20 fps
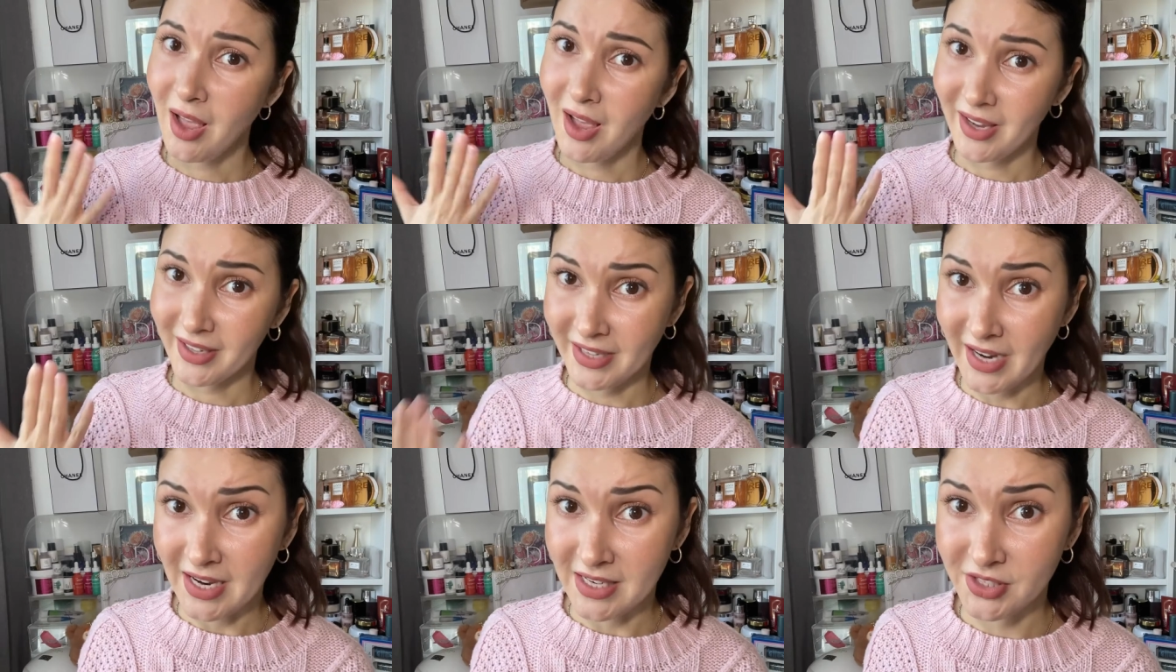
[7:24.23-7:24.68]

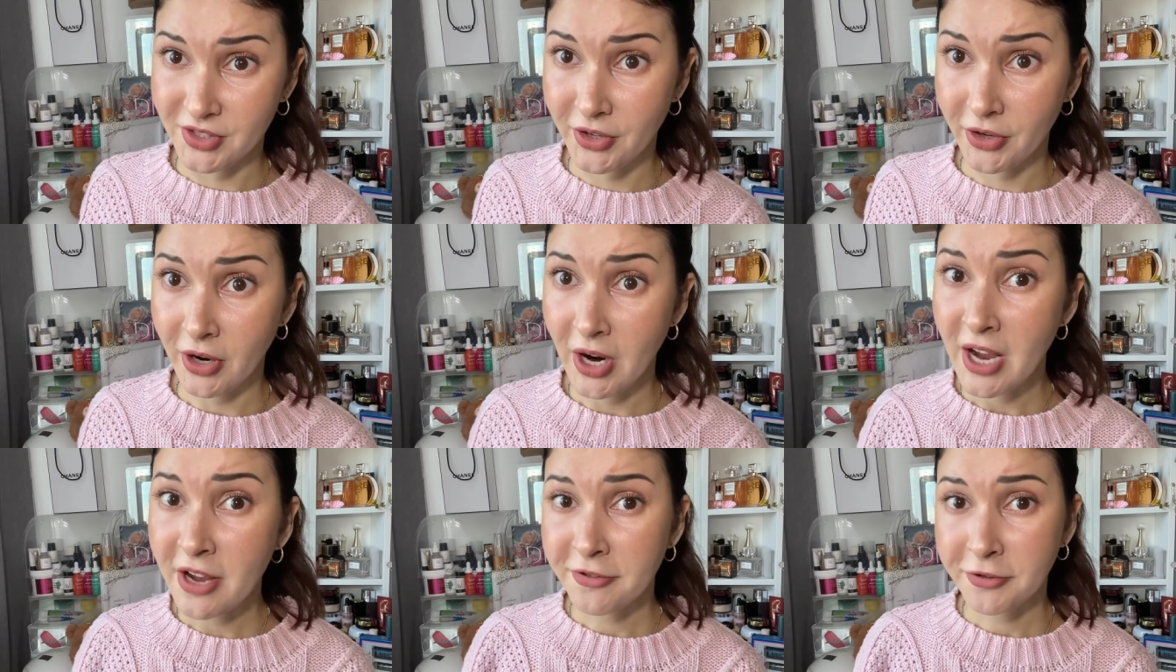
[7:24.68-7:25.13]
Guys, there
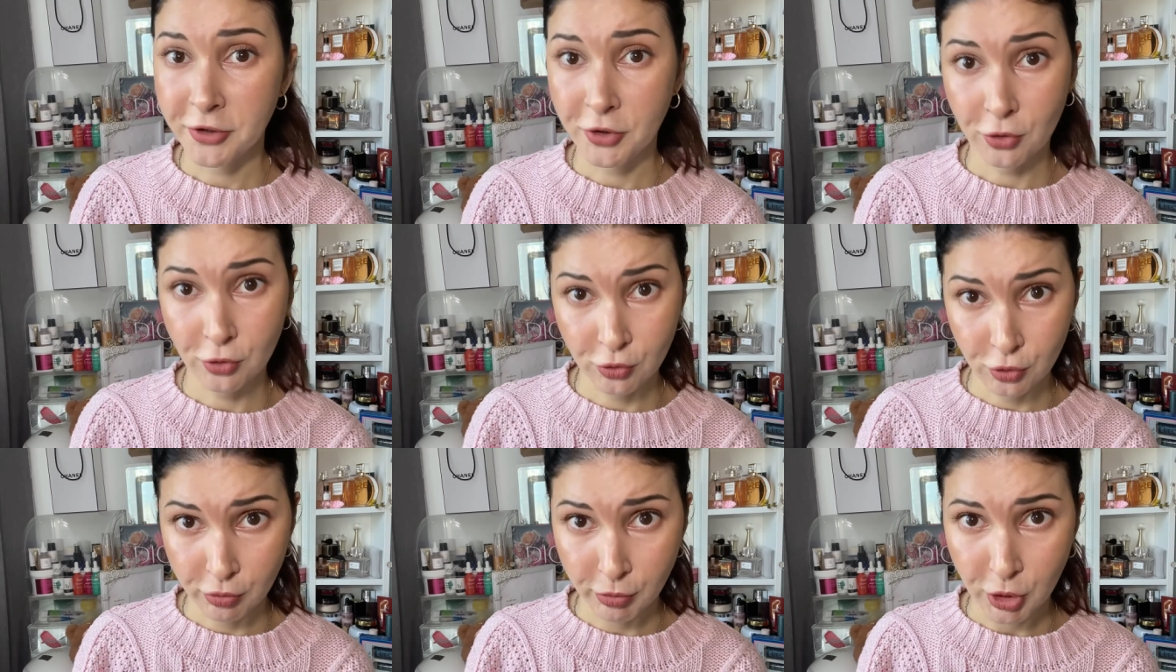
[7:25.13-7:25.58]
are a few
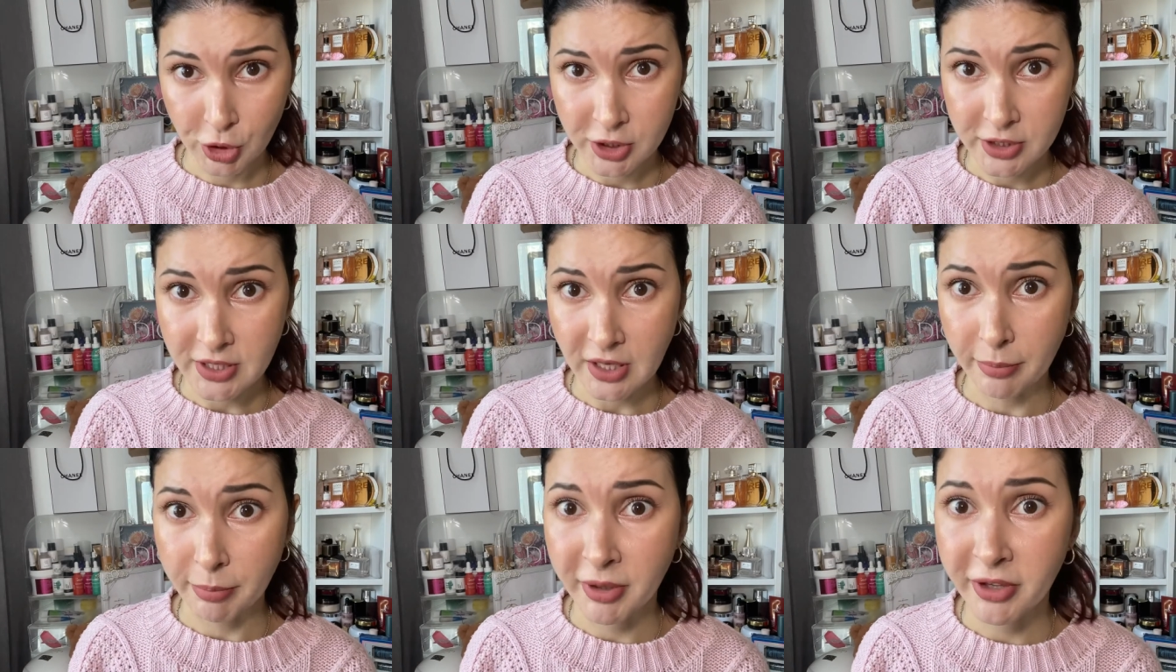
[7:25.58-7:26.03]
rumors
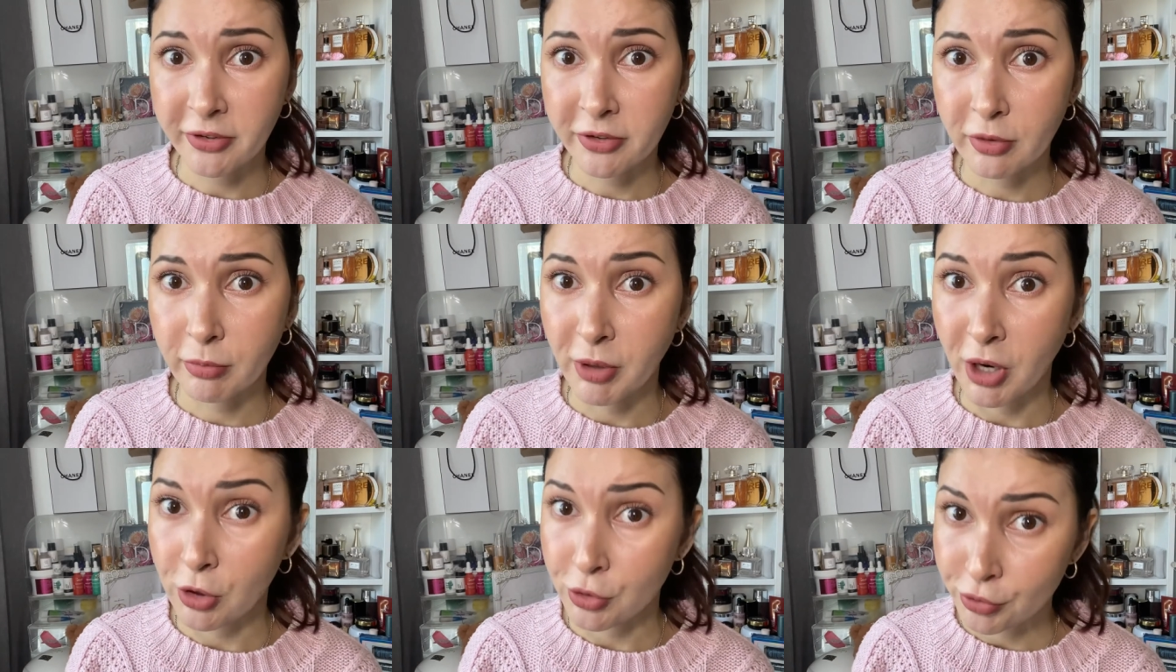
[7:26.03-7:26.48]
and myths
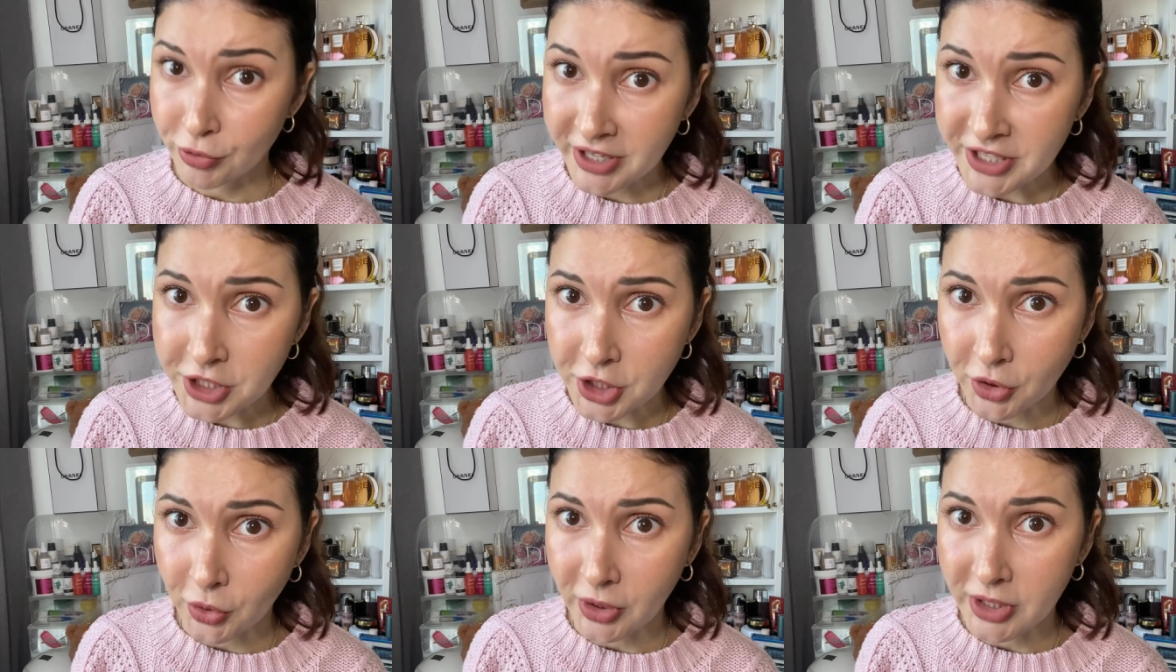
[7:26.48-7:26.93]
about
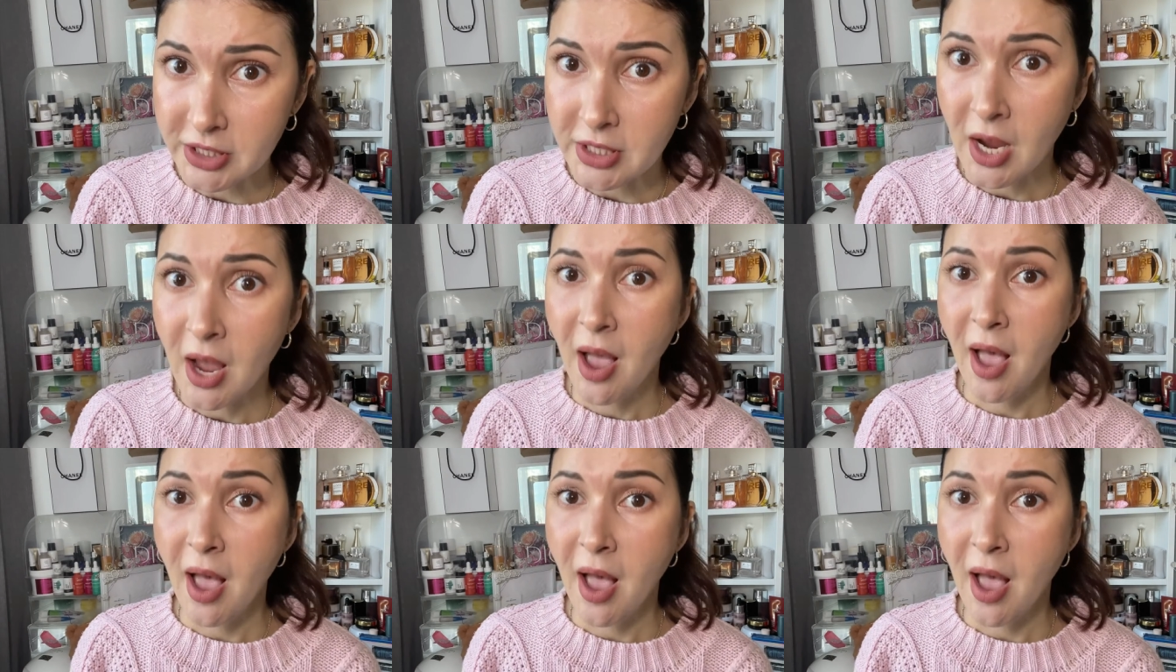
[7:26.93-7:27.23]
retinoids.